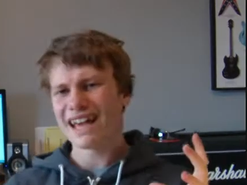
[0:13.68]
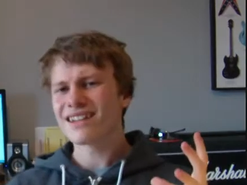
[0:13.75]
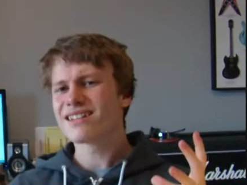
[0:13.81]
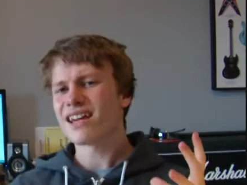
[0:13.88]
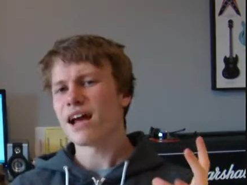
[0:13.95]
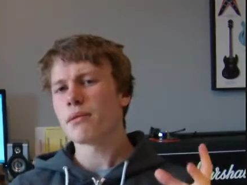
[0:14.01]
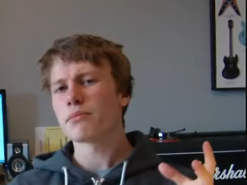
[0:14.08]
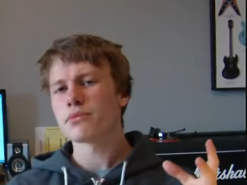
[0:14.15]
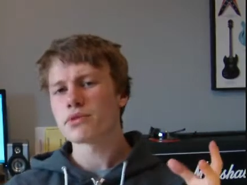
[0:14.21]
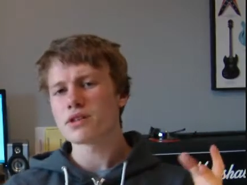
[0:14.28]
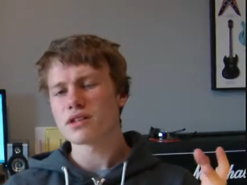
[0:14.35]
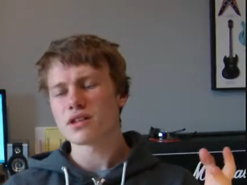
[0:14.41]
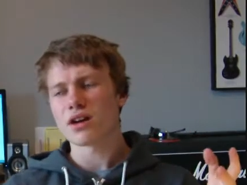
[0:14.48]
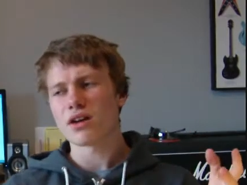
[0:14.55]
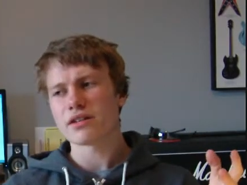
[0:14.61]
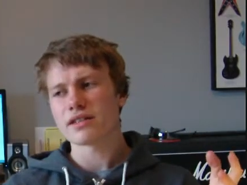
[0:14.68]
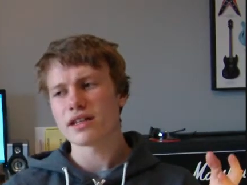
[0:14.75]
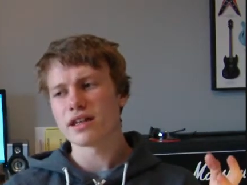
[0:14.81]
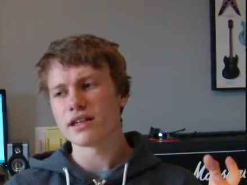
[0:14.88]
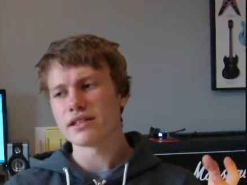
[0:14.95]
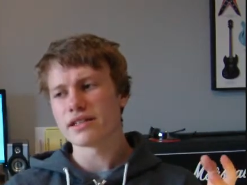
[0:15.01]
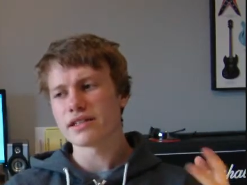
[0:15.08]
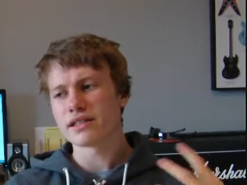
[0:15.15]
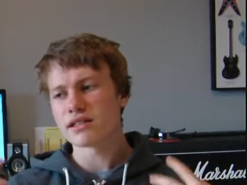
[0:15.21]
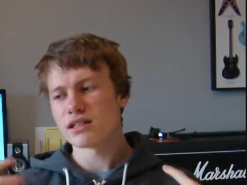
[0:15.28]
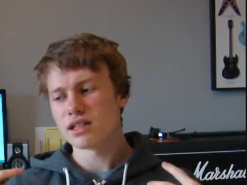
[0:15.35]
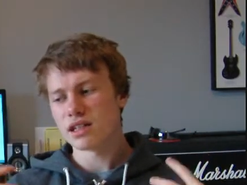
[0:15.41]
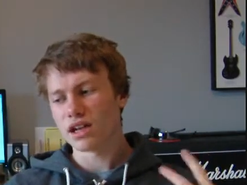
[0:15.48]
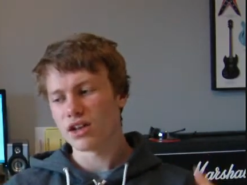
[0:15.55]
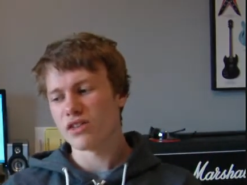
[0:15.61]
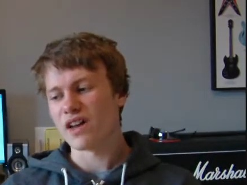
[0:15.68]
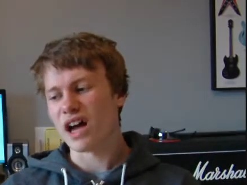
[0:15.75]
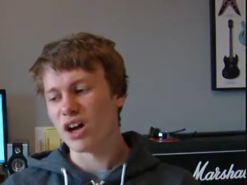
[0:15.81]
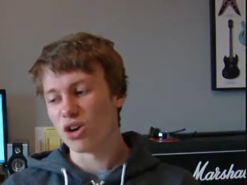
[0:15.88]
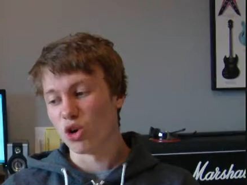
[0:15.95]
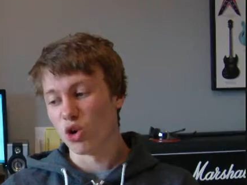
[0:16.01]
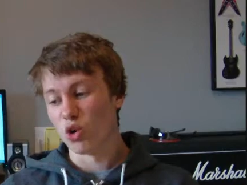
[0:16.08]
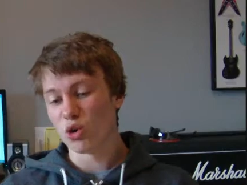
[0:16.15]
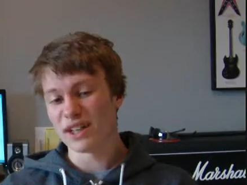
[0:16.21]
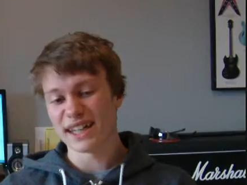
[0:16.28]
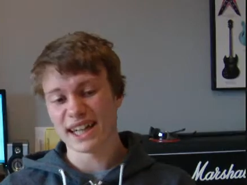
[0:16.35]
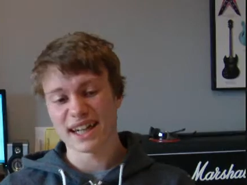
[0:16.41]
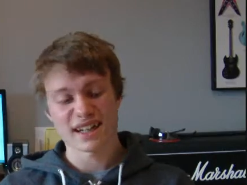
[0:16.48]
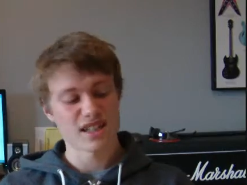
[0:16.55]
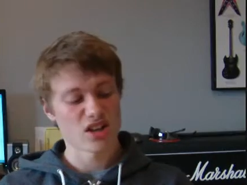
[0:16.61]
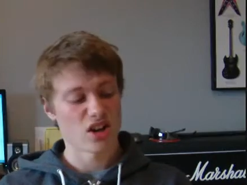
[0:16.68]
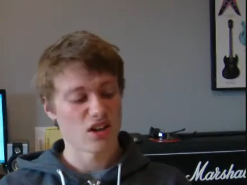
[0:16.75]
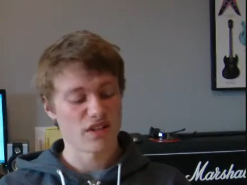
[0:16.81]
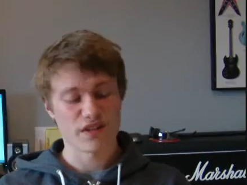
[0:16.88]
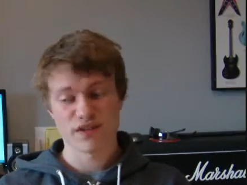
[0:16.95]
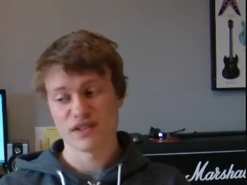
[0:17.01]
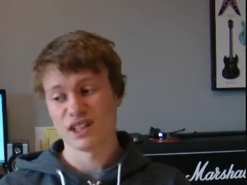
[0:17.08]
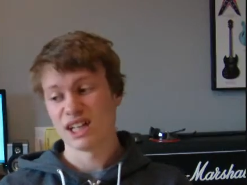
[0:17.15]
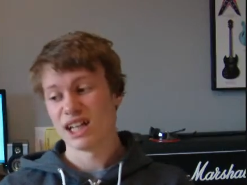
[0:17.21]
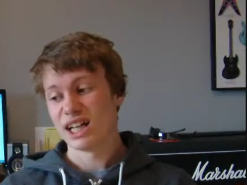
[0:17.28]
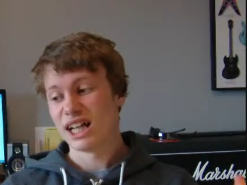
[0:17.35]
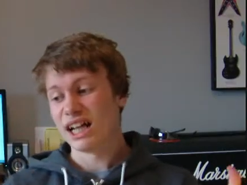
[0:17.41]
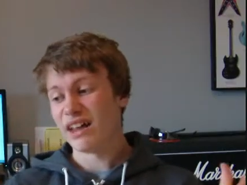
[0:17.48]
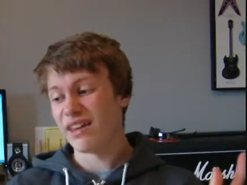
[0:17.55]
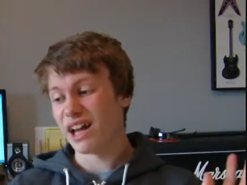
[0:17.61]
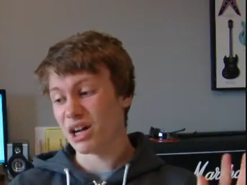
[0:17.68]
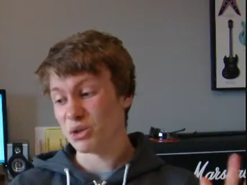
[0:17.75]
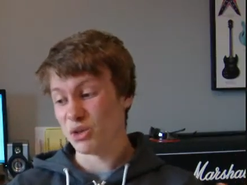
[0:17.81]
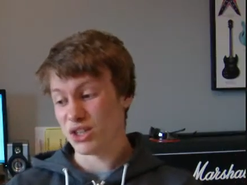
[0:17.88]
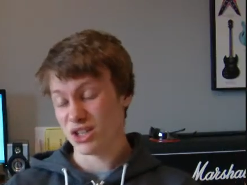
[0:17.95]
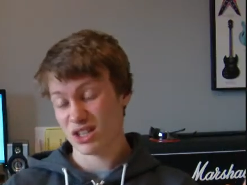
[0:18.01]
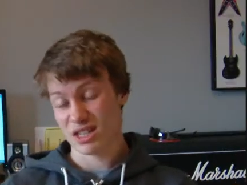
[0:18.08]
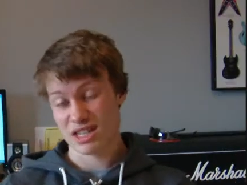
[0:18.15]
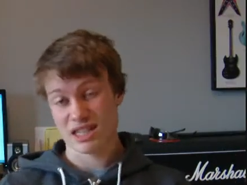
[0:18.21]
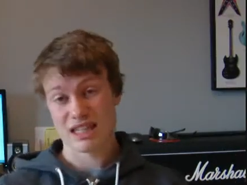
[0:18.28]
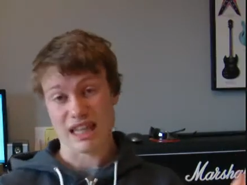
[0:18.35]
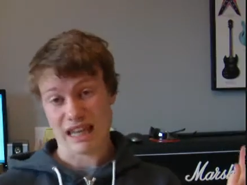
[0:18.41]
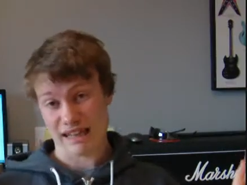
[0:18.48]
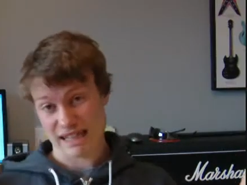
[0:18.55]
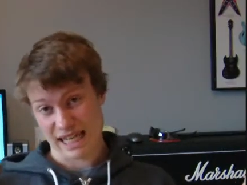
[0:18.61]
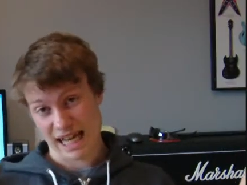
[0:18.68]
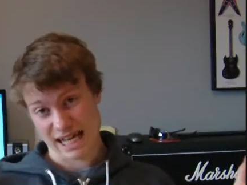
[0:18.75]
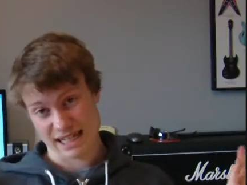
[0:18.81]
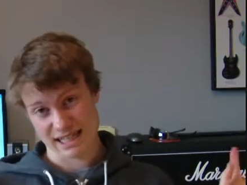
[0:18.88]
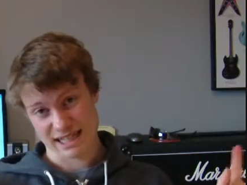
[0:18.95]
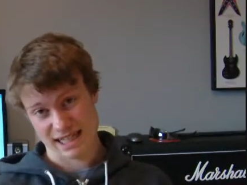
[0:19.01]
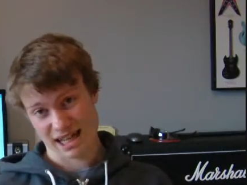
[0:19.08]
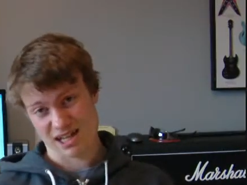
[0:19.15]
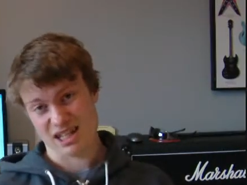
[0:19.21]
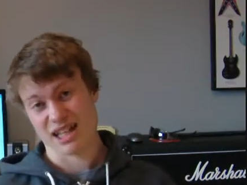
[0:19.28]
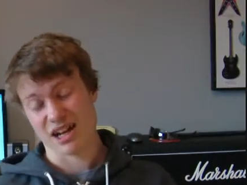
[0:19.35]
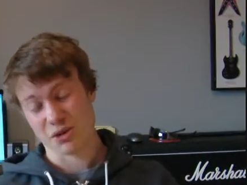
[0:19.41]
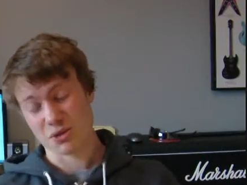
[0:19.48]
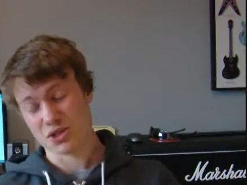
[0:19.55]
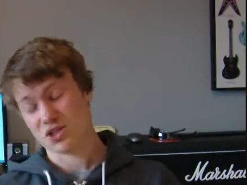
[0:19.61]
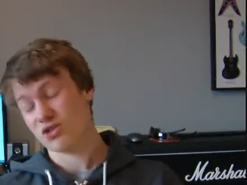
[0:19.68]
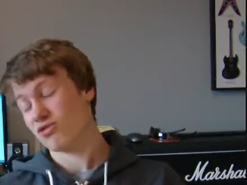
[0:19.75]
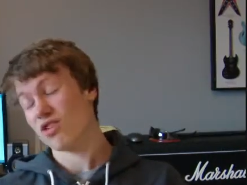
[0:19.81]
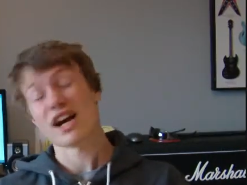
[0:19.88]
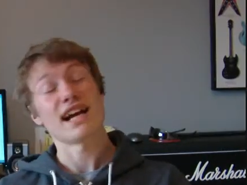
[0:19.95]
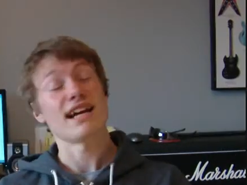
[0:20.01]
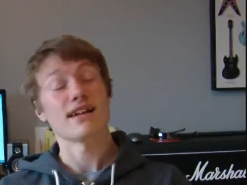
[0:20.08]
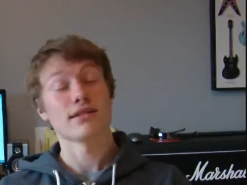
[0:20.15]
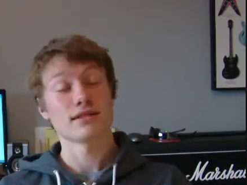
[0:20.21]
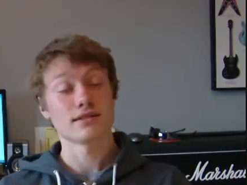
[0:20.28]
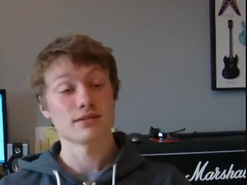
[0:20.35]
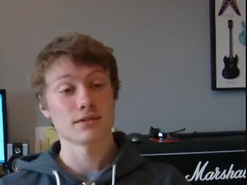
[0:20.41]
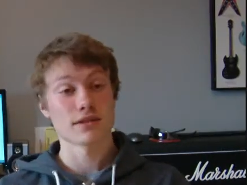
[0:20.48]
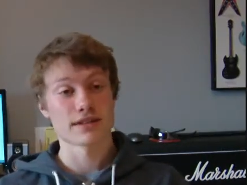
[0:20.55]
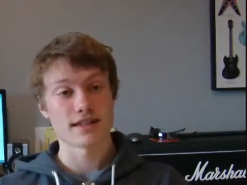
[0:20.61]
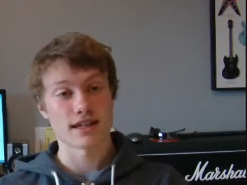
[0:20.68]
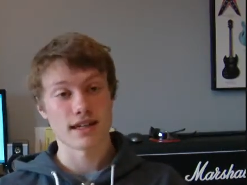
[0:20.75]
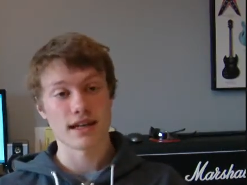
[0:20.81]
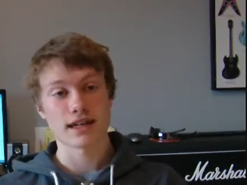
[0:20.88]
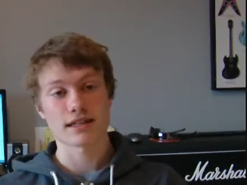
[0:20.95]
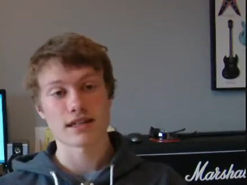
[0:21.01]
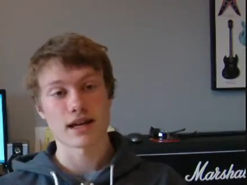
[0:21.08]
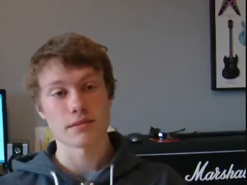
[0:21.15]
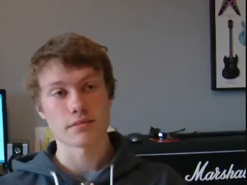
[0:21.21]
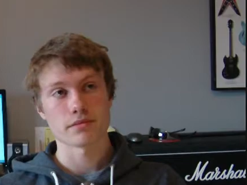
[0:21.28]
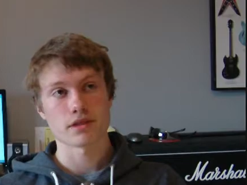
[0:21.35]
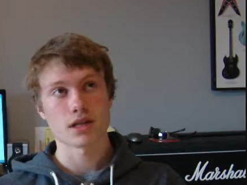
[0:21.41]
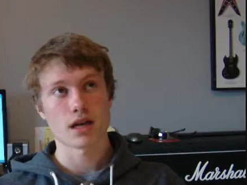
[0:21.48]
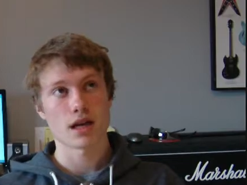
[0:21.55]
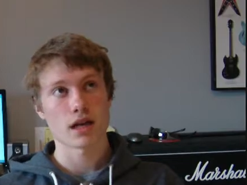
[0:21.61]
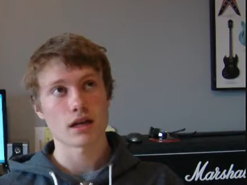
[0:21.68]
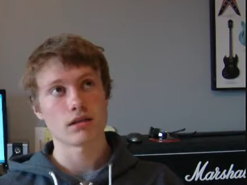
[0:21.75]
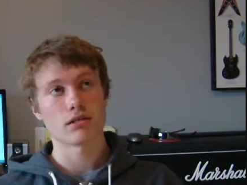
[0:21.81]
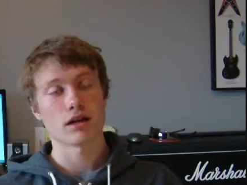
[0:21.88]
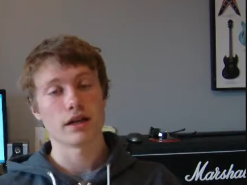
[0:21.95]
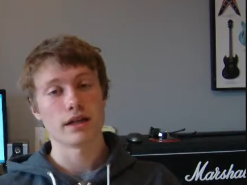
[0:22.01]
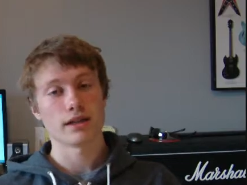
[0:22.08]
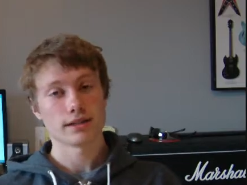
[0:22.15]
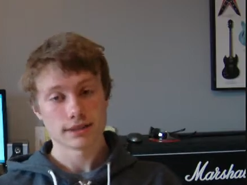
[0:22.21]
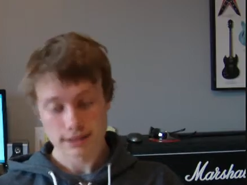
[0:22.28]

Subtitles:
Exams started, you know, that all kicked off, and that was great, wasn't it? Exams, yeah, great.